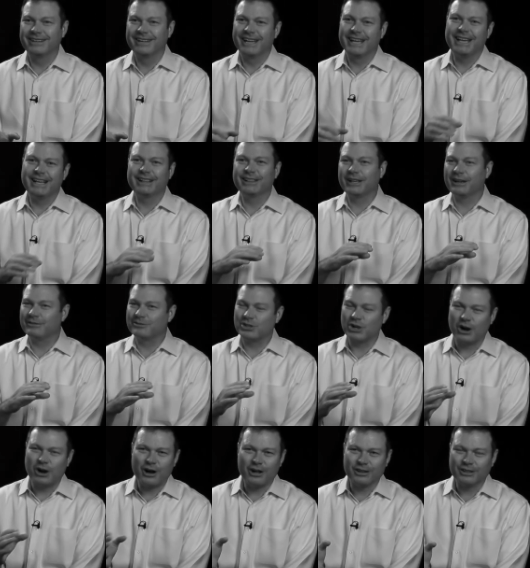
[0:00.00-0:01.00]
He loves
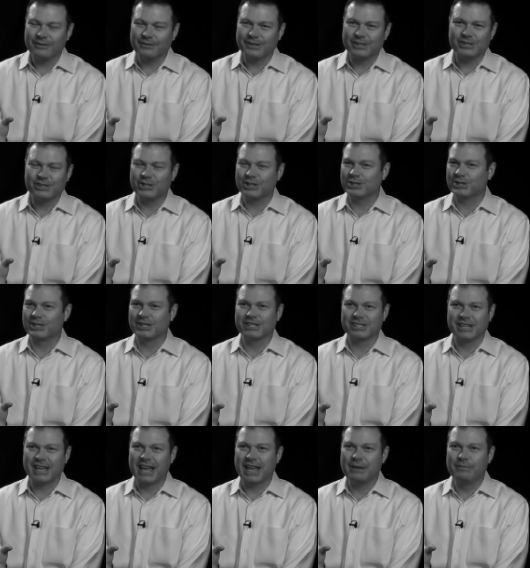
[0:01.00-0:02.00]
all of us just the
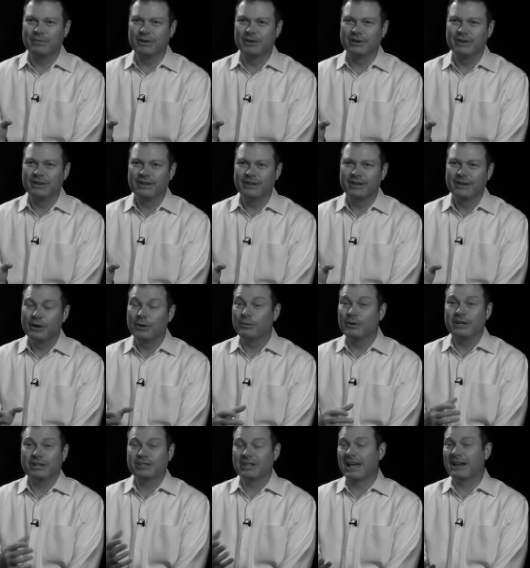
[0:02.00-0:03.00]
same.
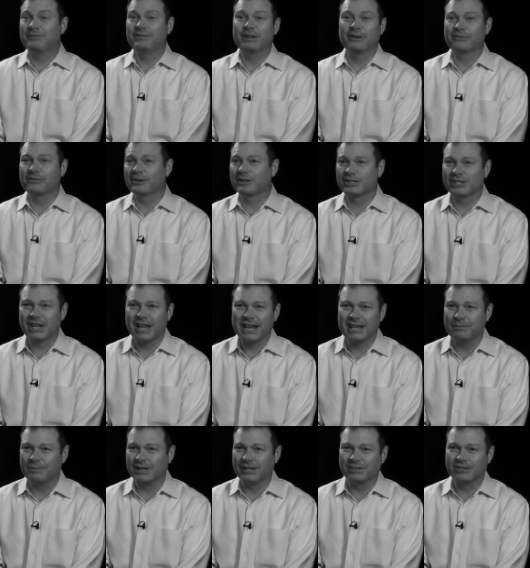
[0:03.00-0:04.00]
We just have different
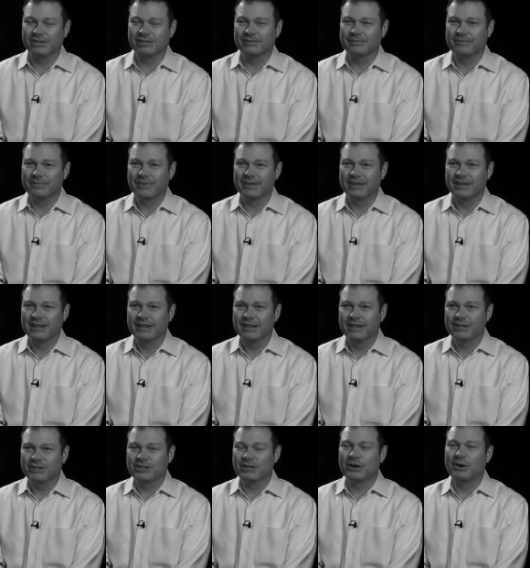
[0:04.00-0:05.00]
assignments.
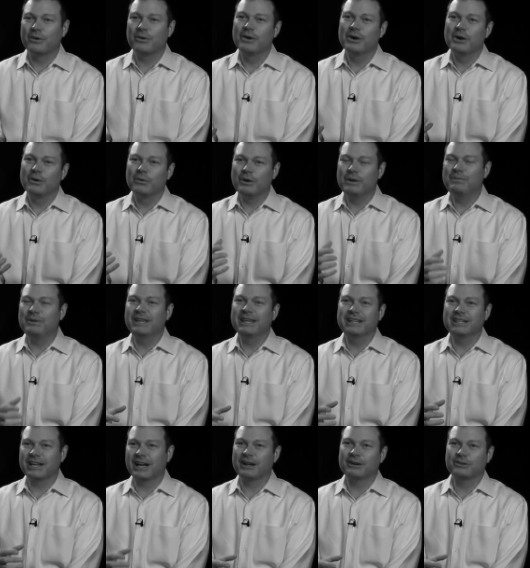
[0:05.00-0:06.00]
So we
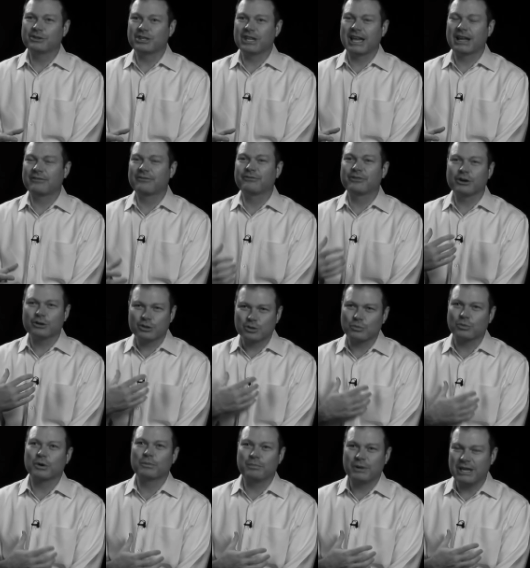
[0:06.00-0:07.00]
begin to understand first
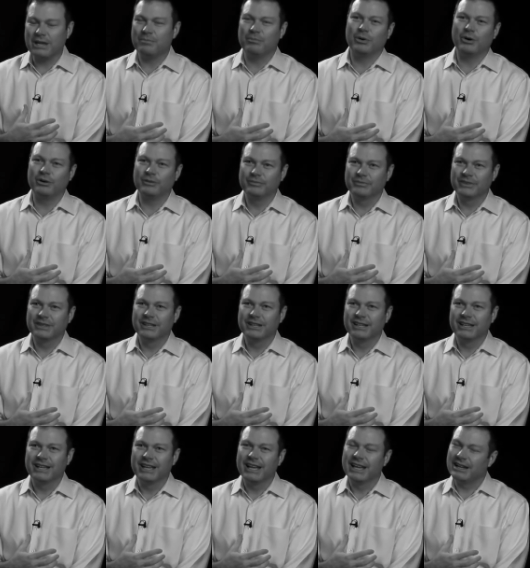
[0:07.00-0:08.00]
we're people.
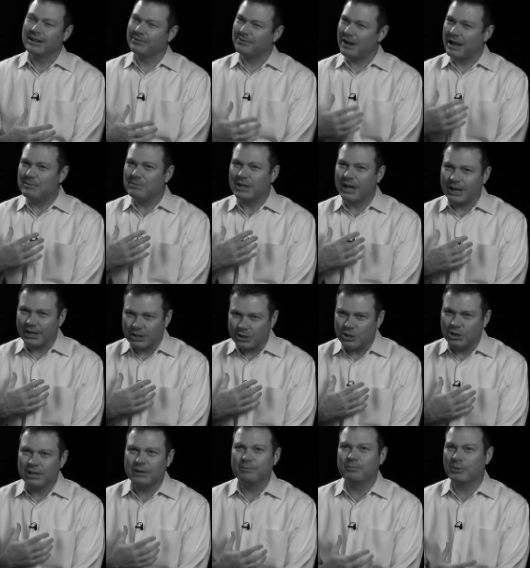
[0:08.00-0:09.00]
And if I'm not a
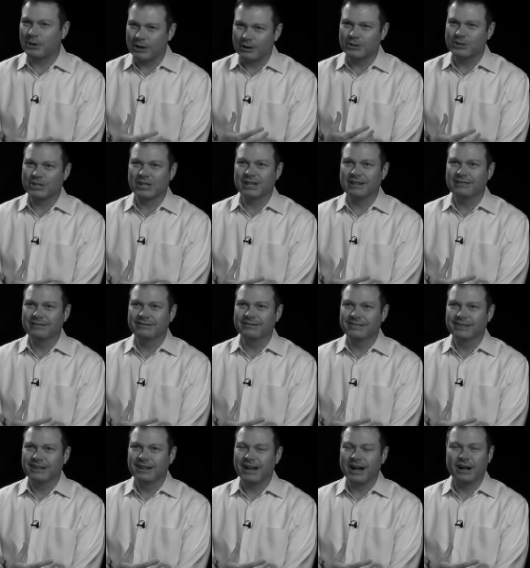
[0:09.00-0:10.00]
good person,
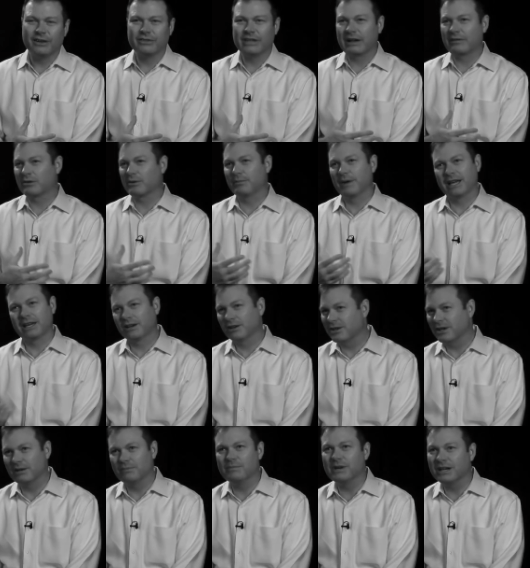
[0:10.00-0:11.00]
I'll never make a
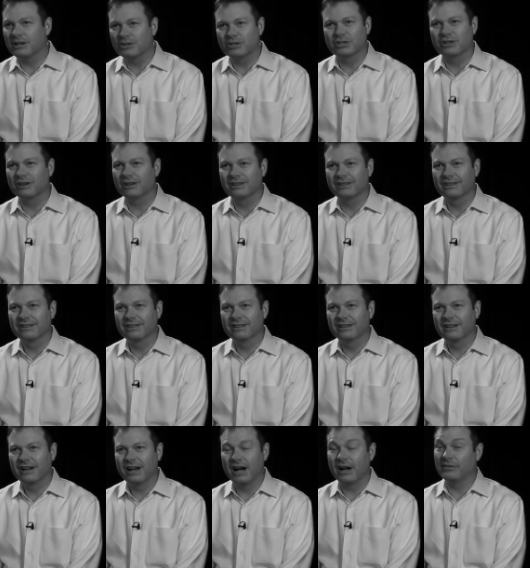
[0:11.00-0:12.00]
good minister.
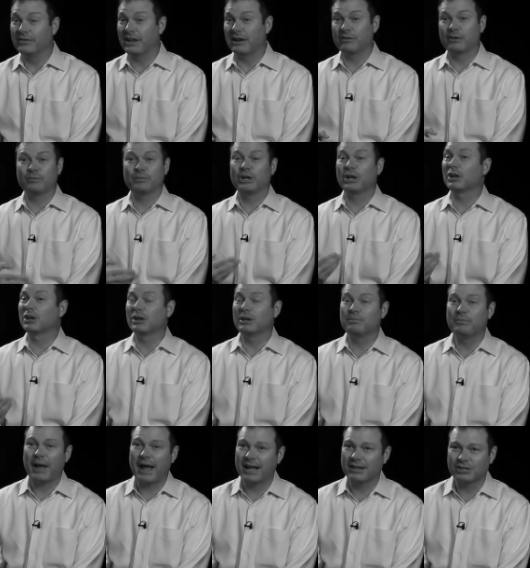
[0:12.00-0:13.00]
I'll never be a good
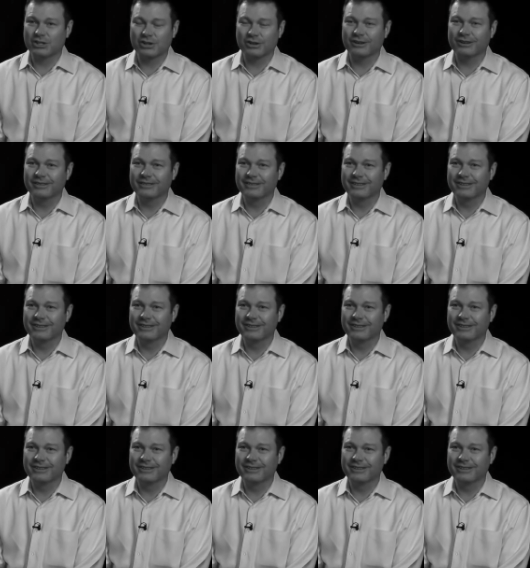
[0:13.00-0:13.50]
pastor.